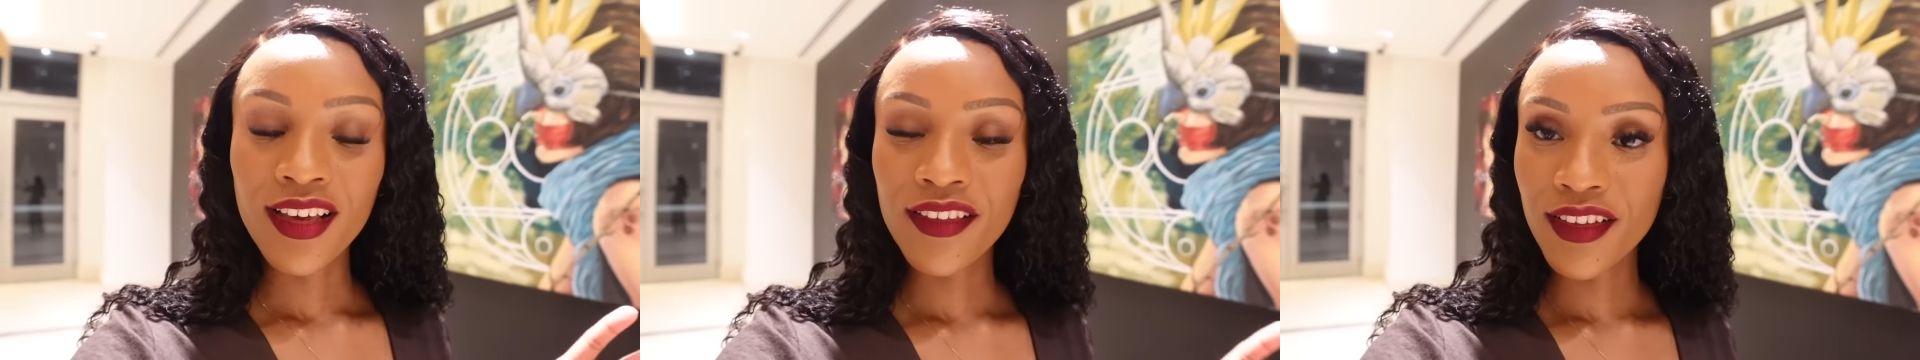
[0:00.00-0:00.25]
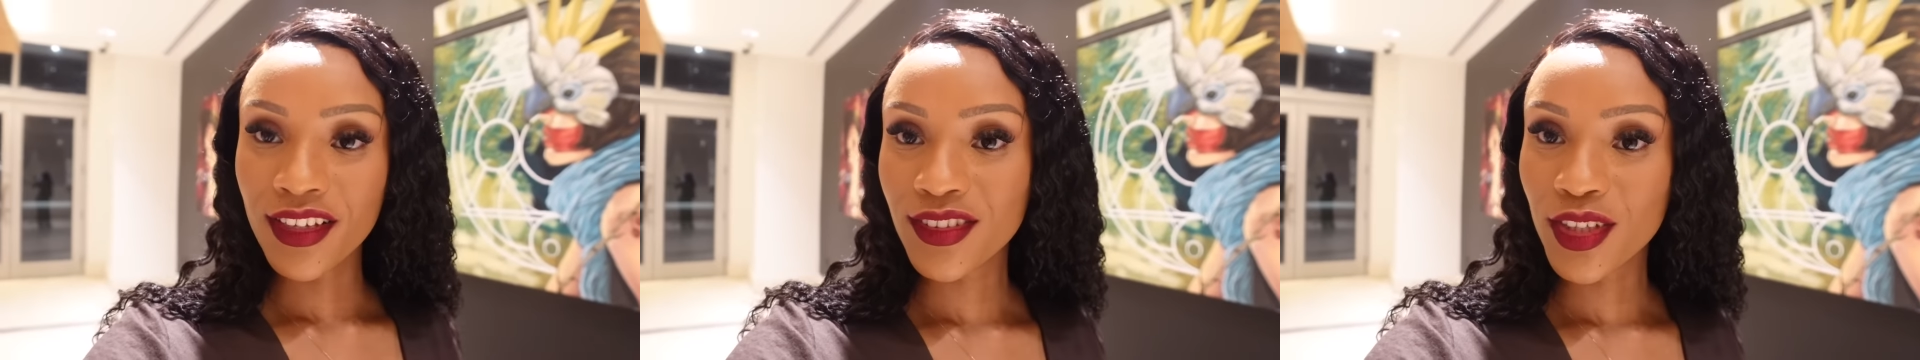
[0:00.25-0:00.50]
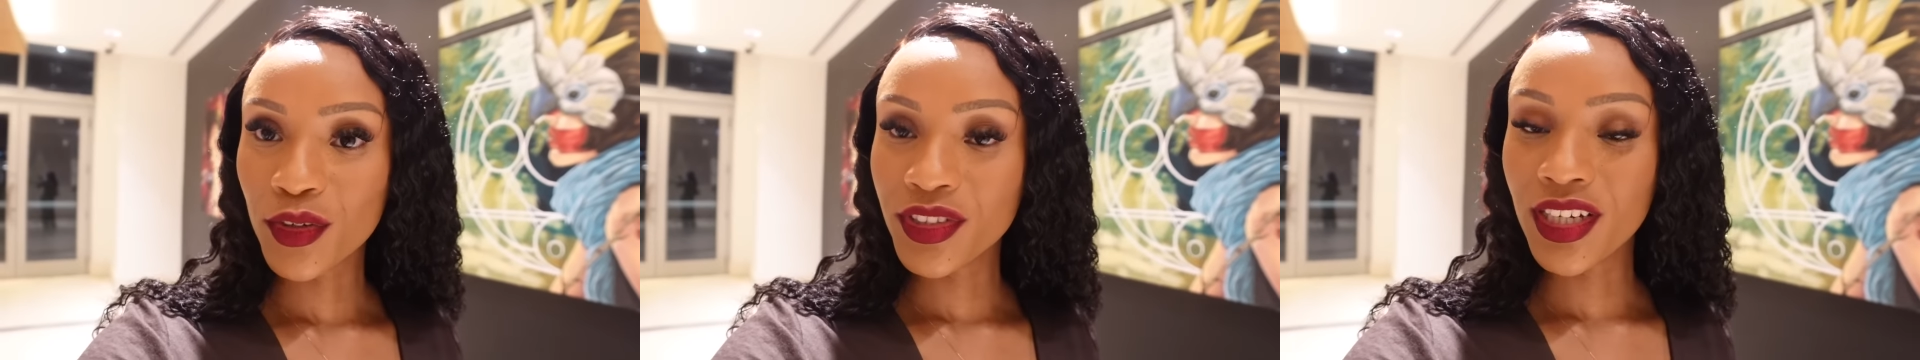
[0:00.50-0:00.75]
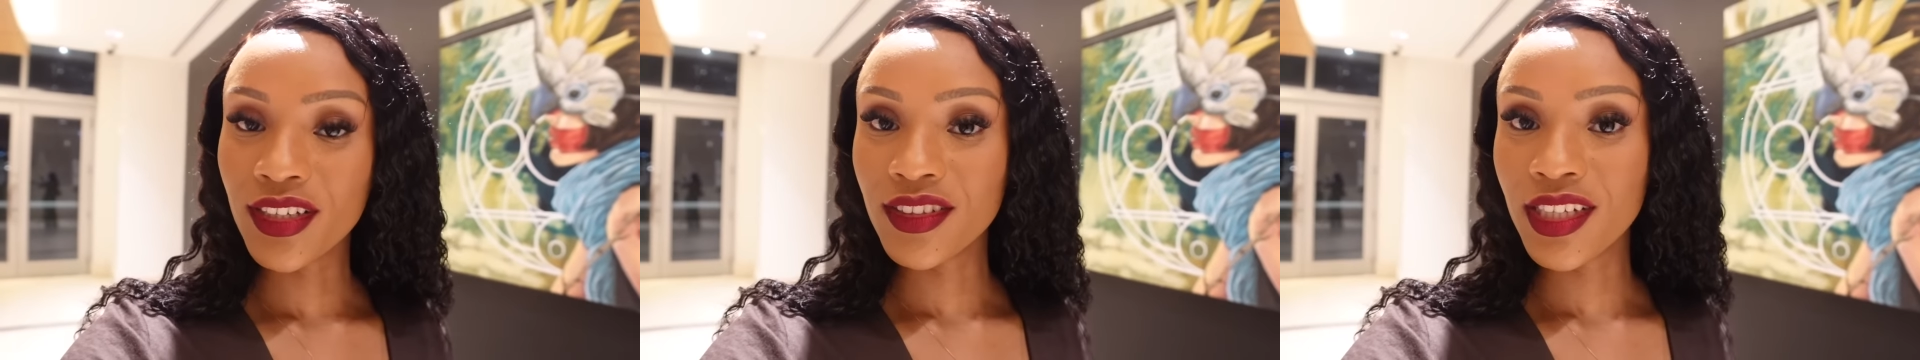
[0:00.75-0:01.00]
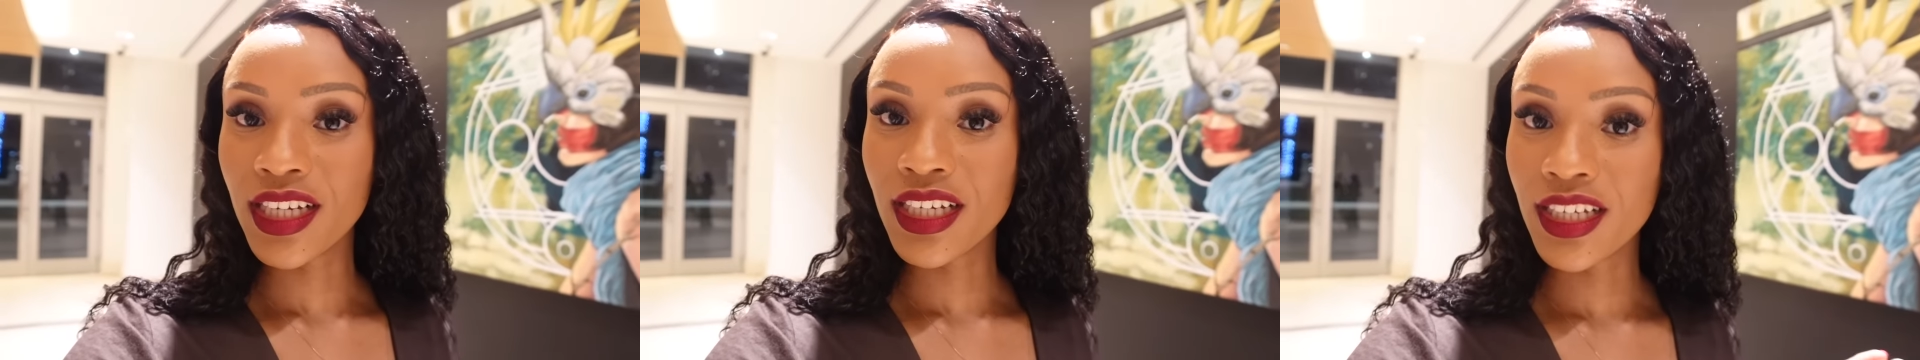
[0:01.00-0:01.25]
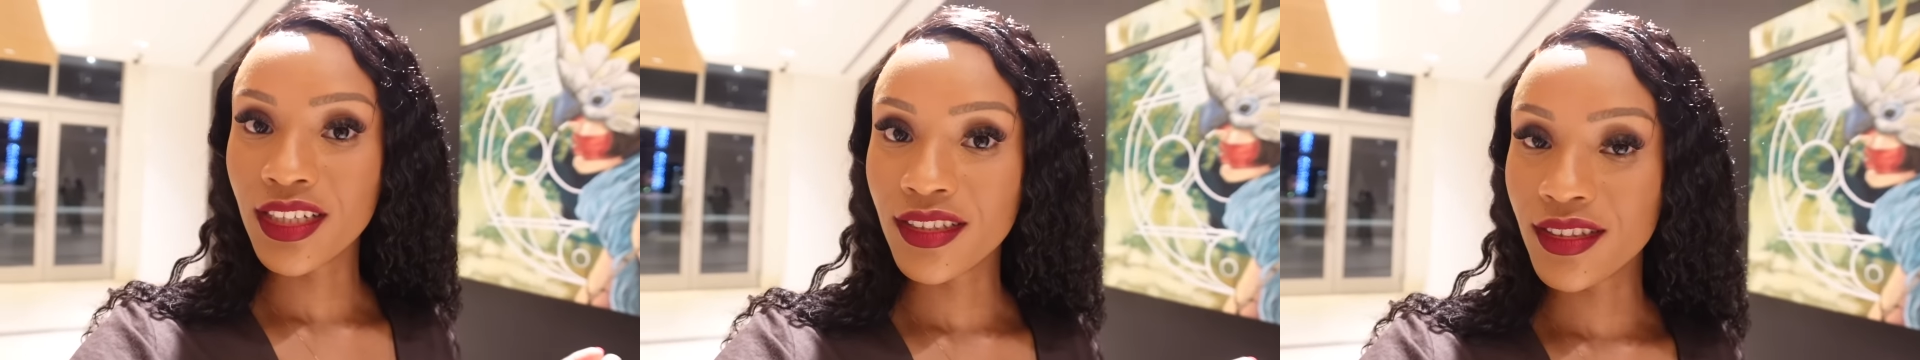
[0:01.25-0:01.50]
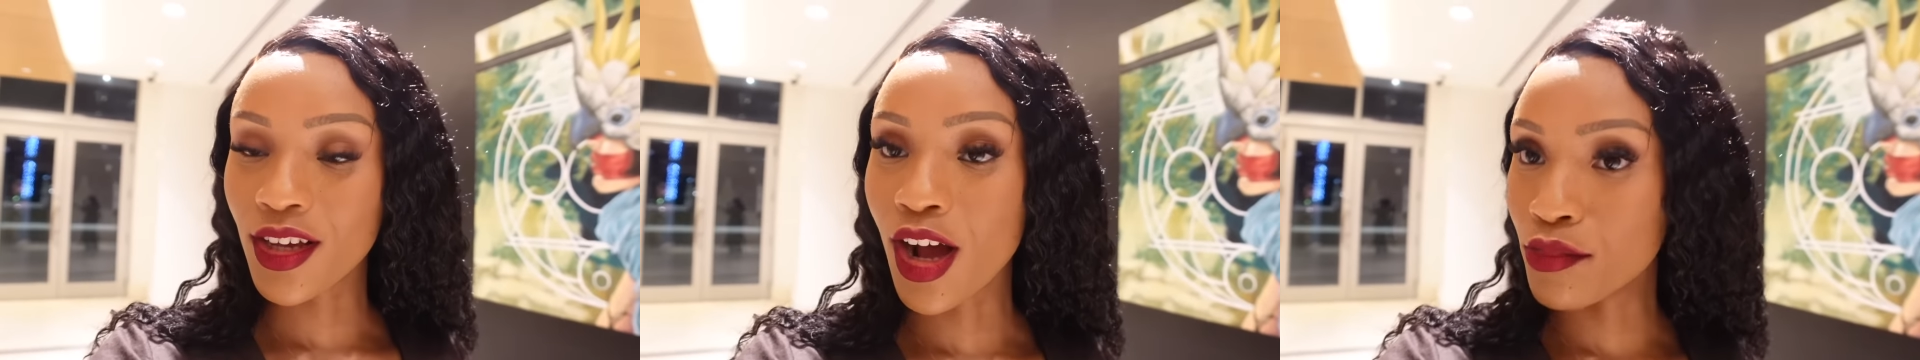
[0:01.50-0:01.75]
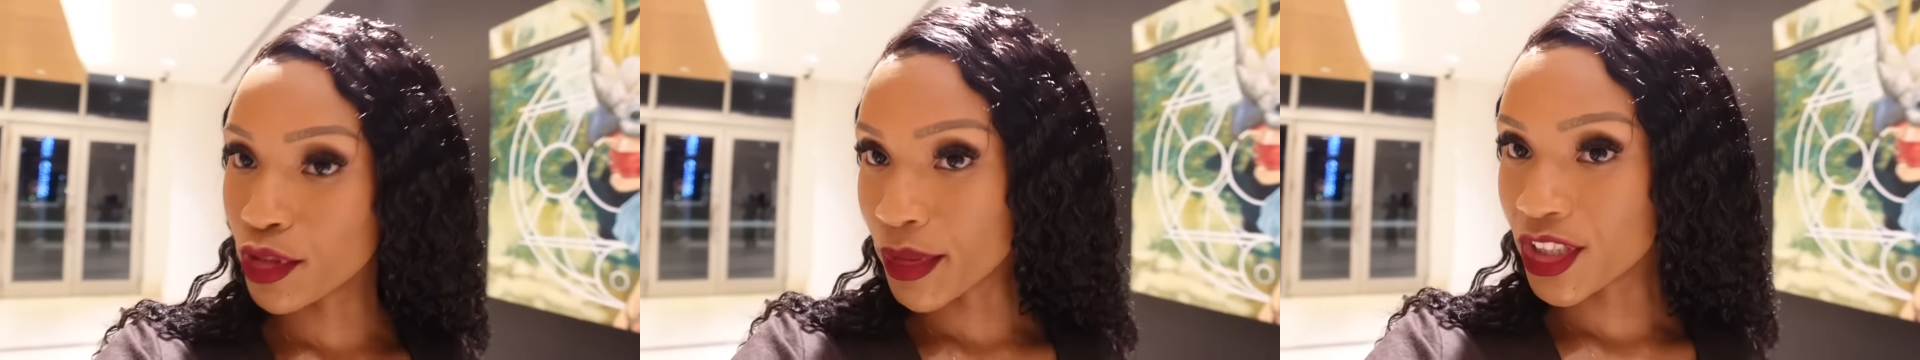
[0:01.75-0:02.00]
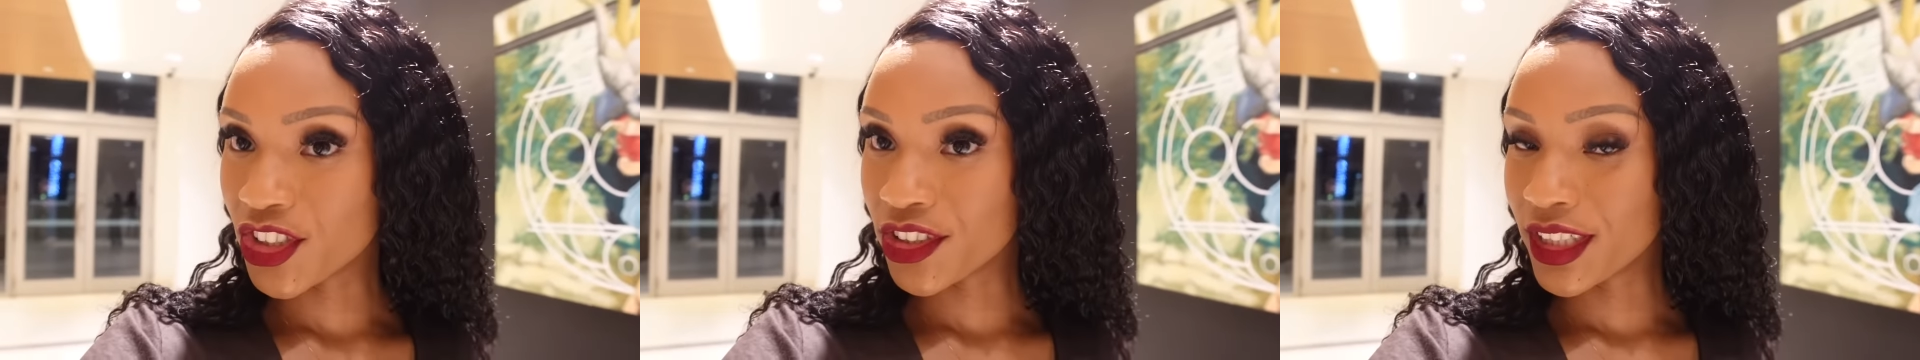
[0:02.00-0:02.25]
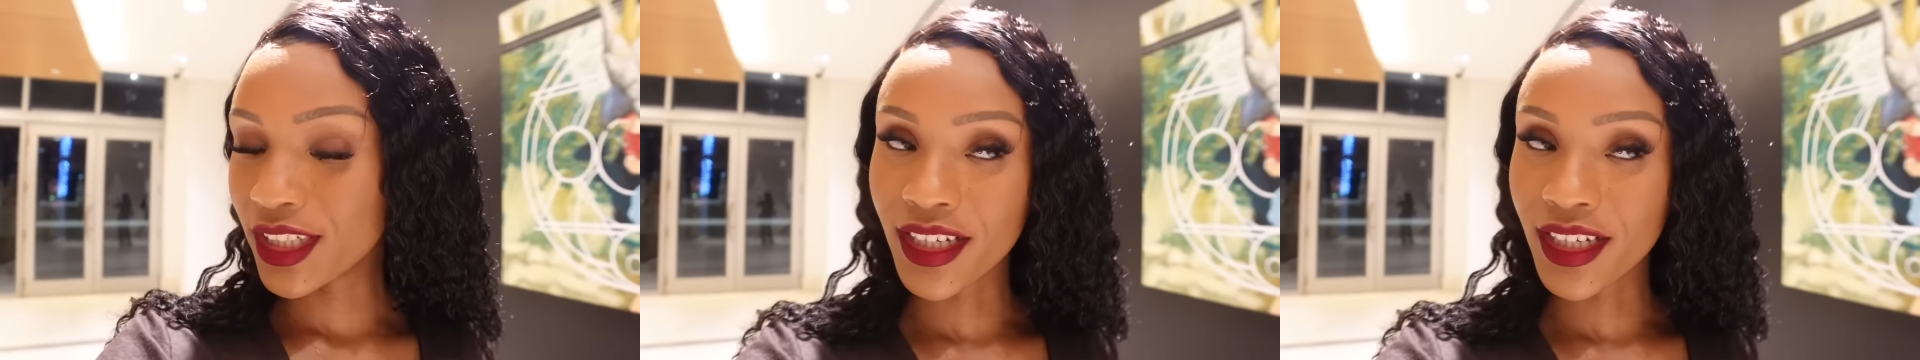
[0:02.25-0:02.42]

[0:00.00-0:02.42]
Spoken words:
this hotel stay is complimentary